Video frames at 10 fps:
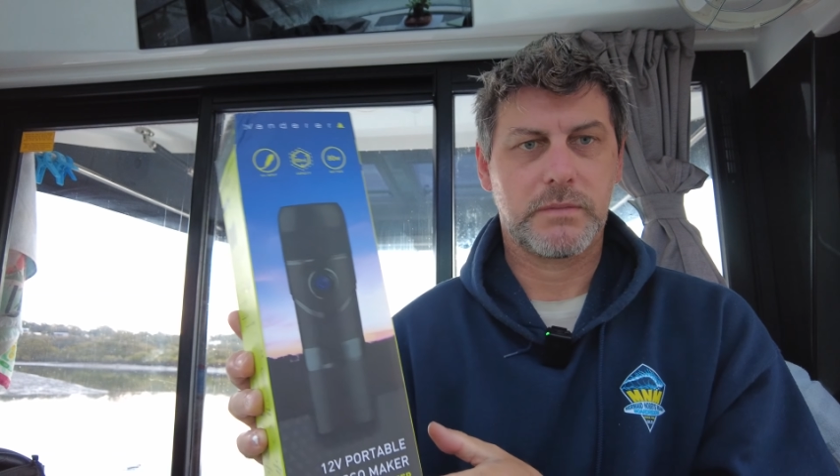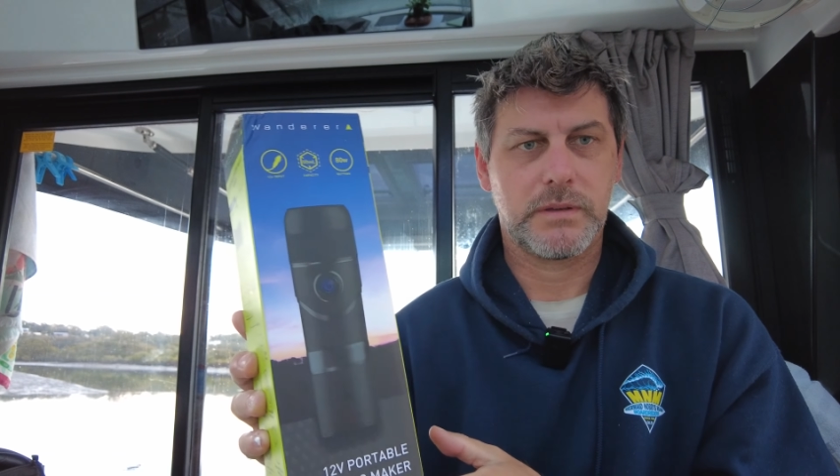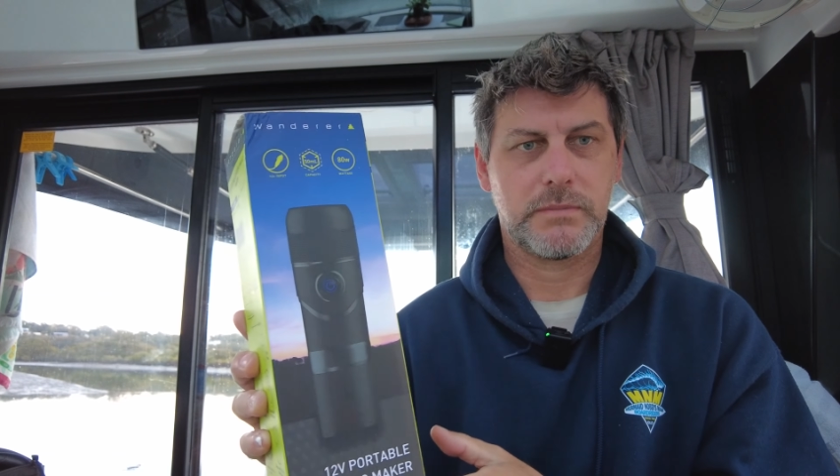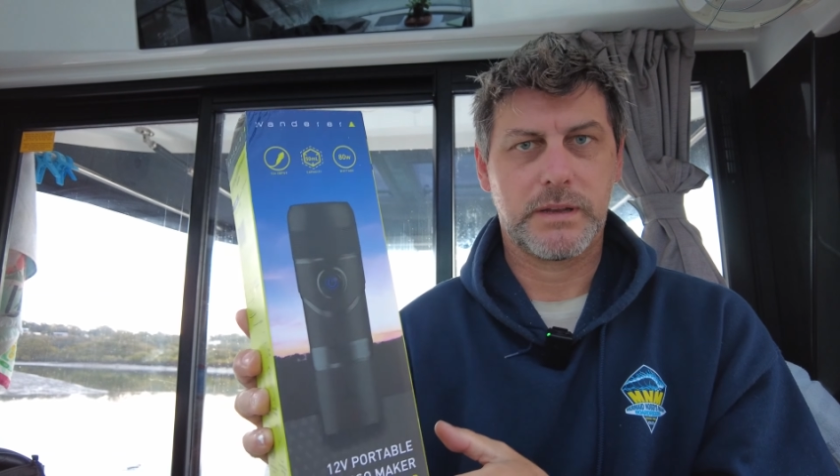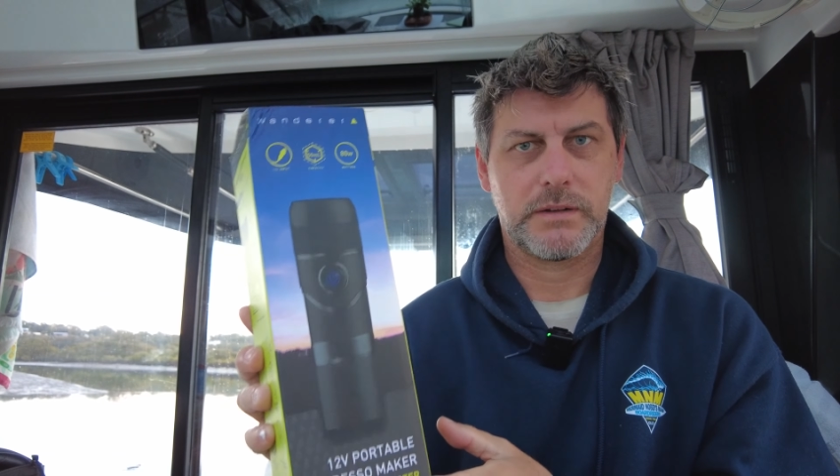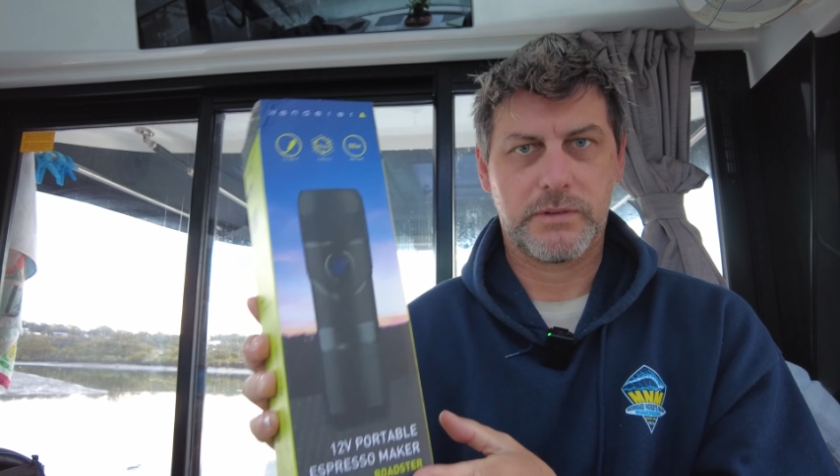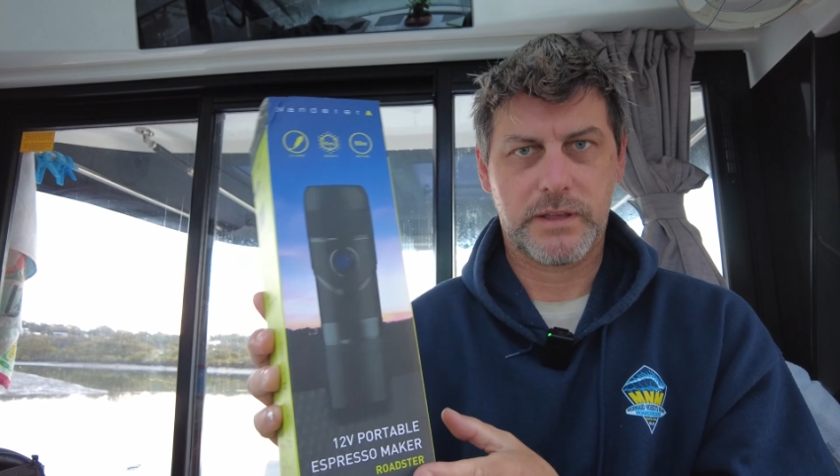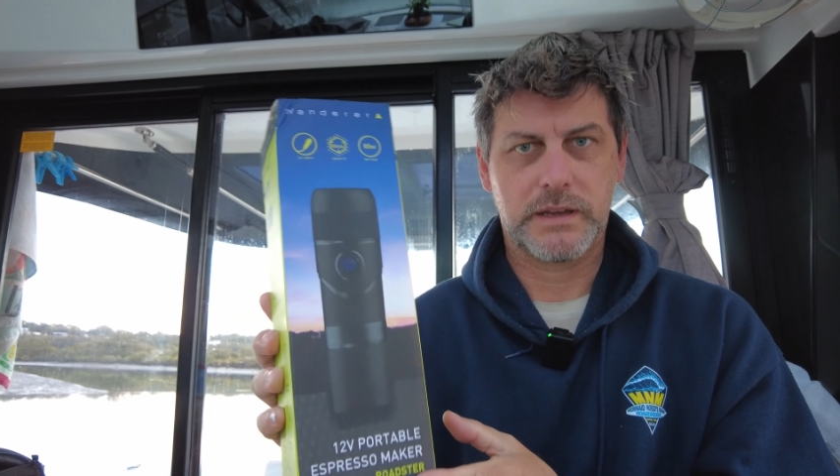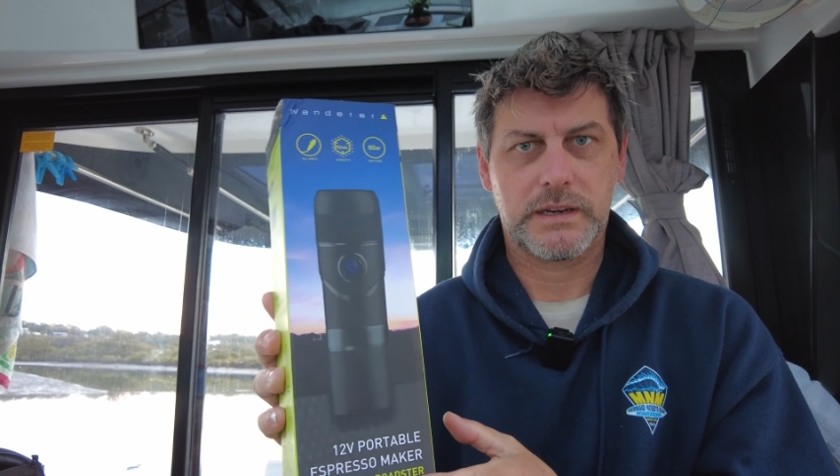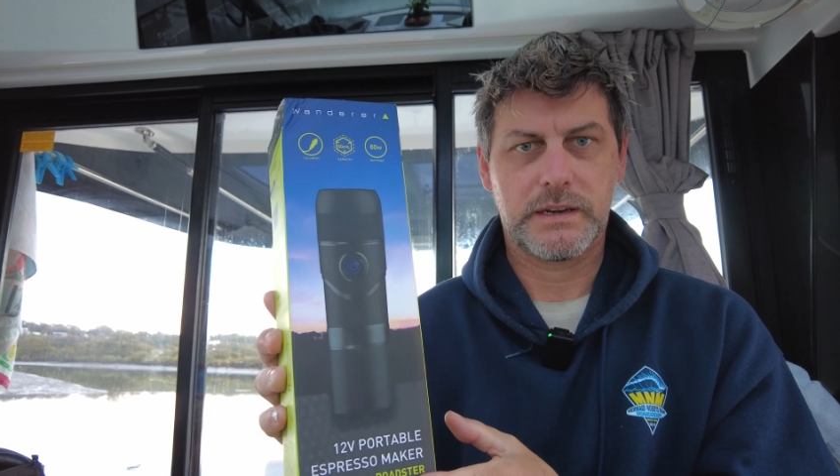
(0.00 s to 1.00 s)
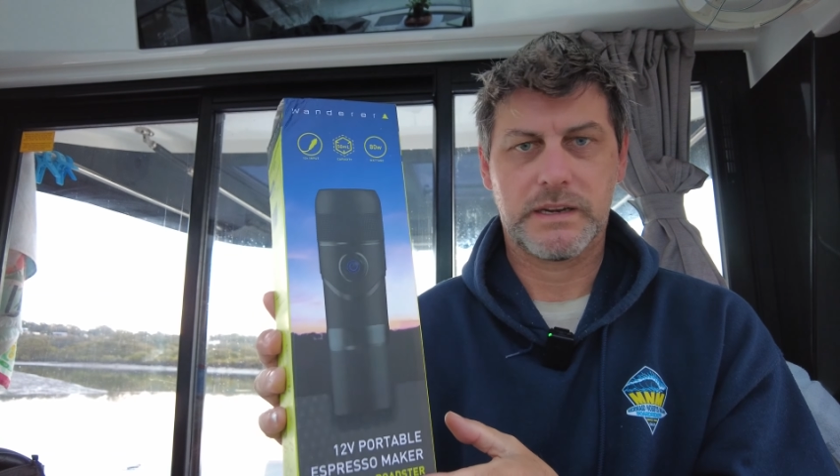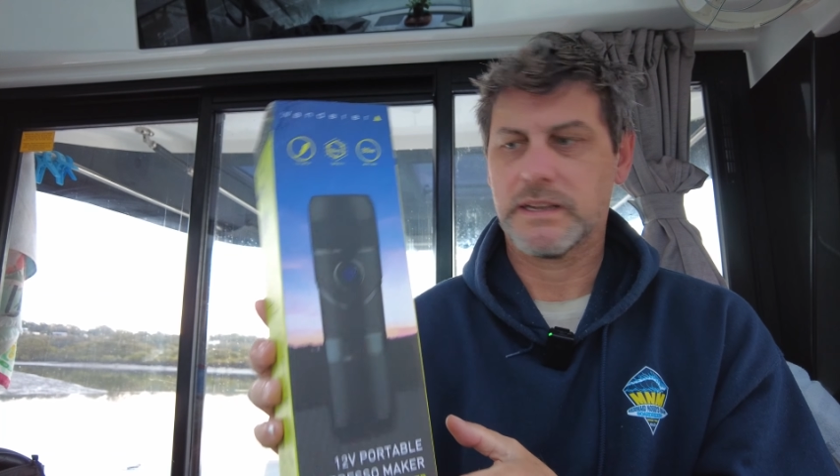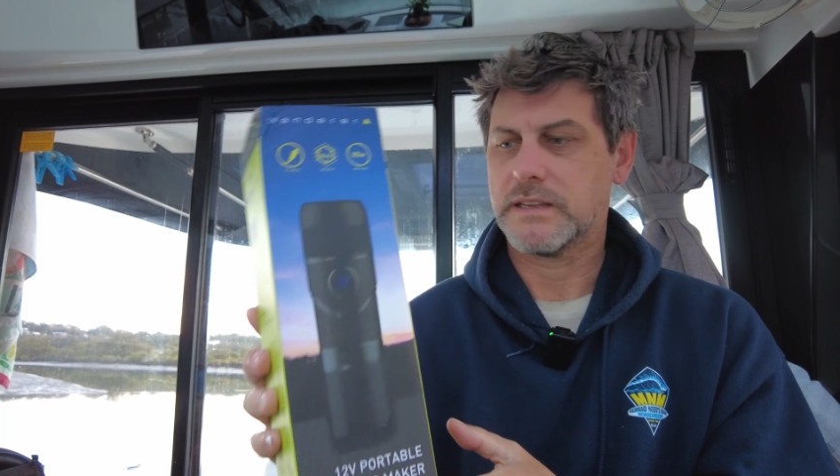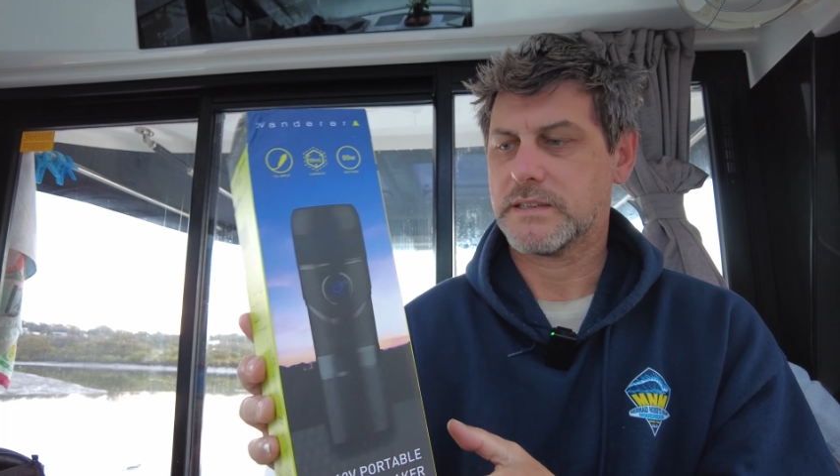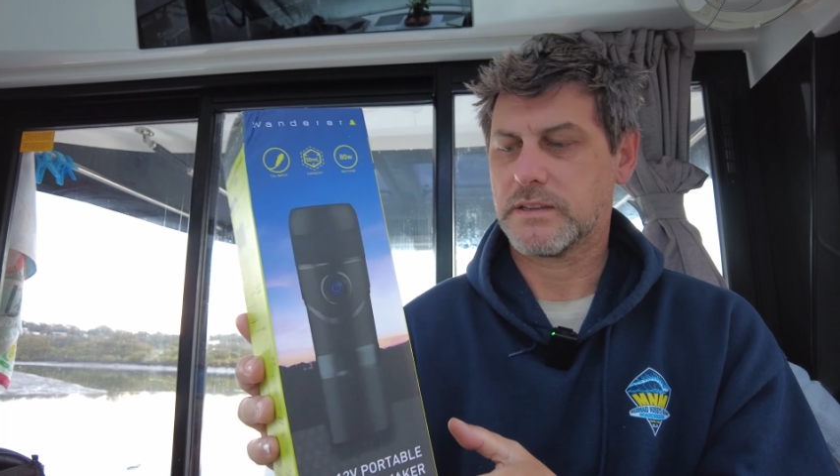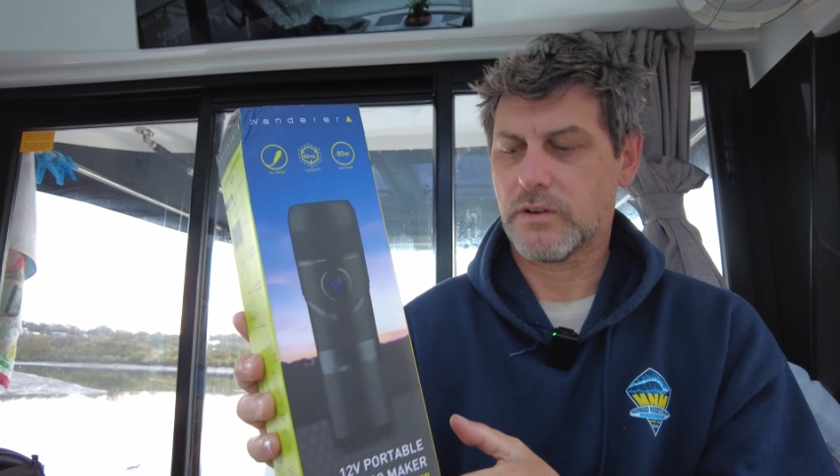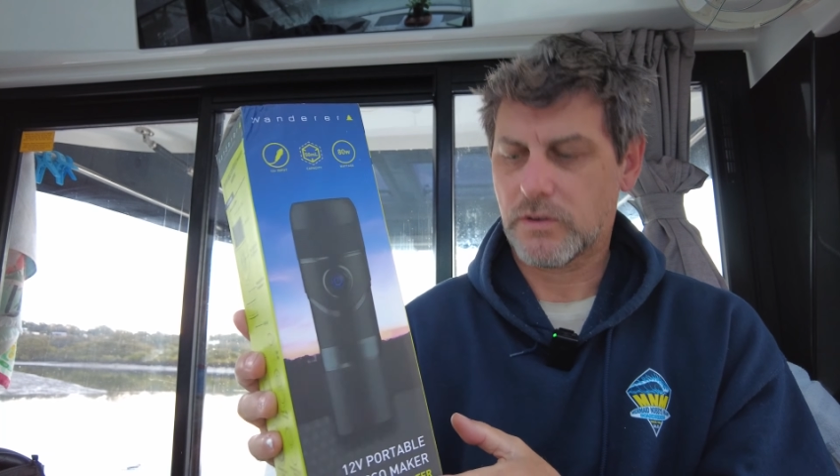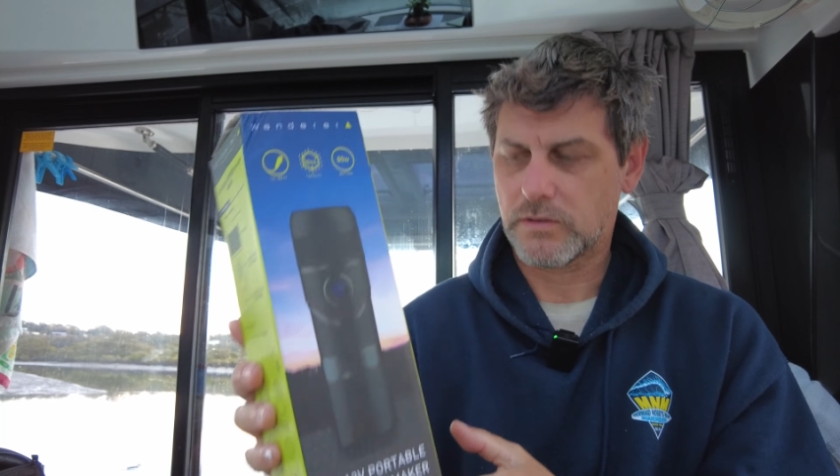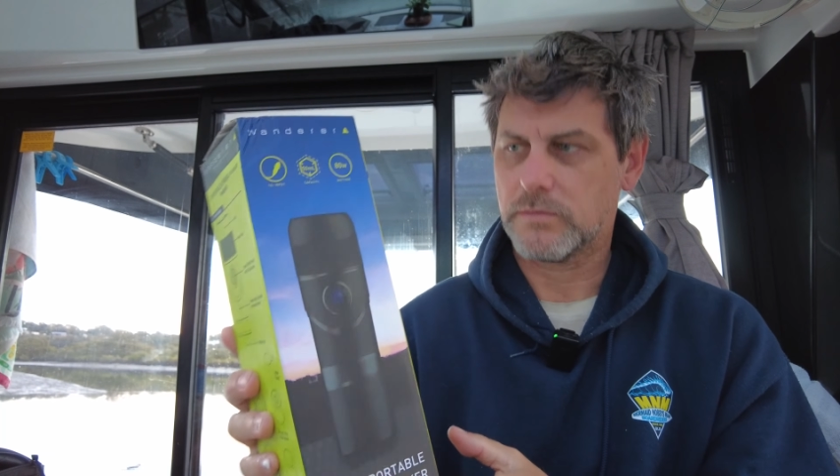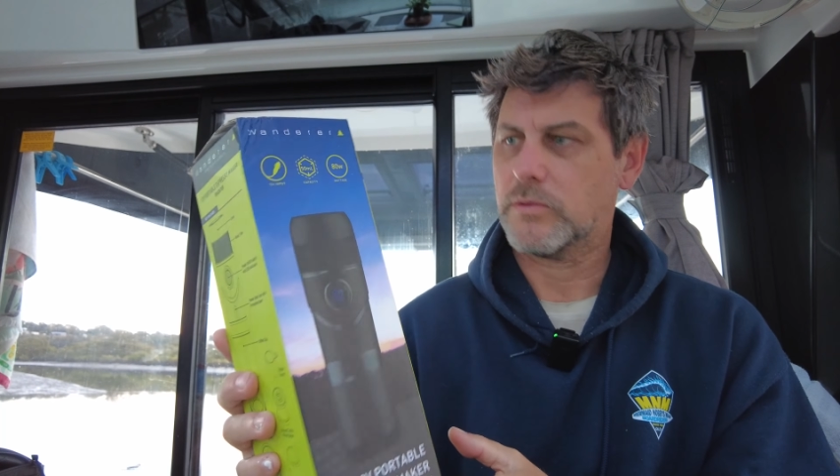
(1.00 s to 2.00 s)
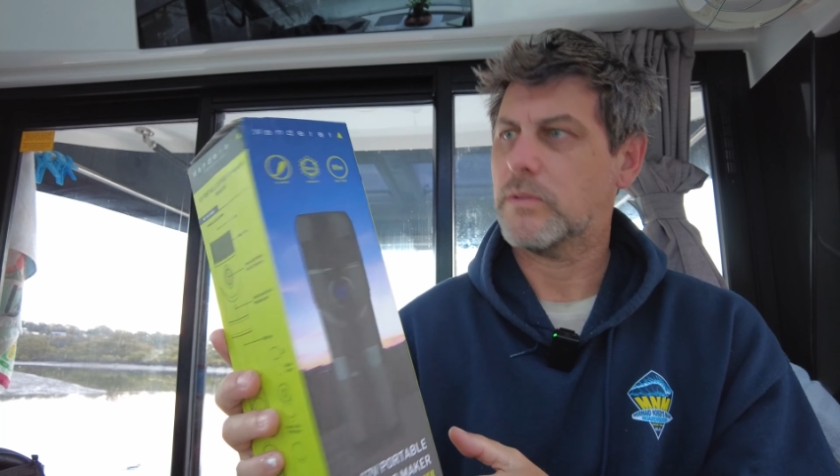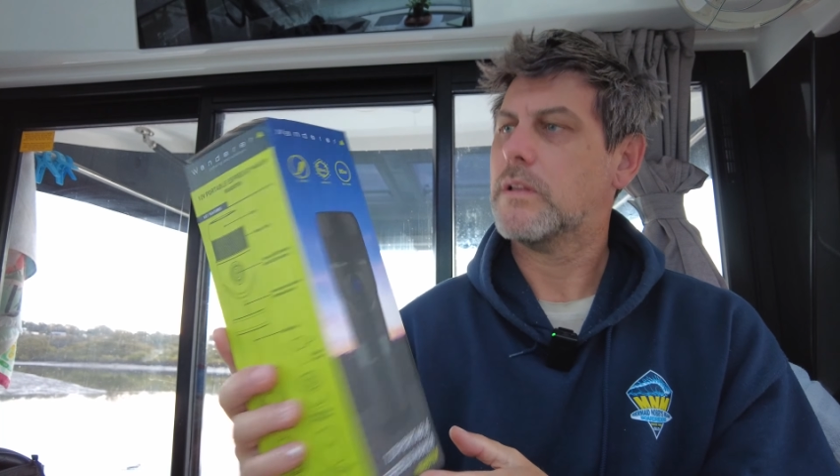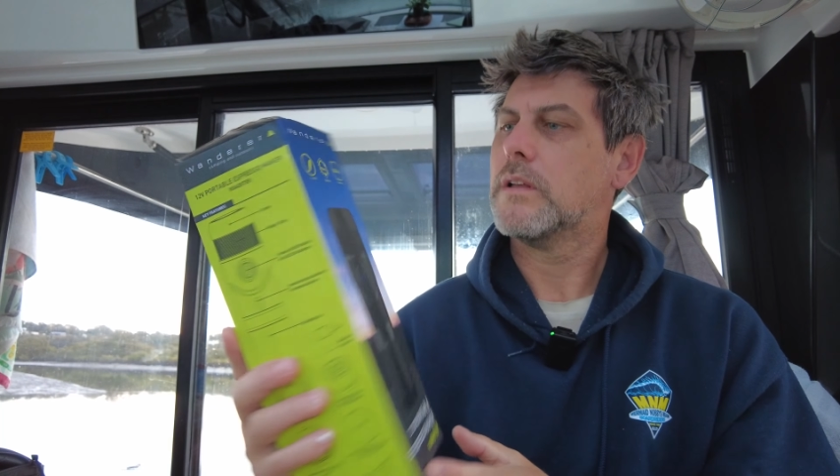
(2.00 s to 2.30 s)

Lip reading: bit better without it tasting horrible.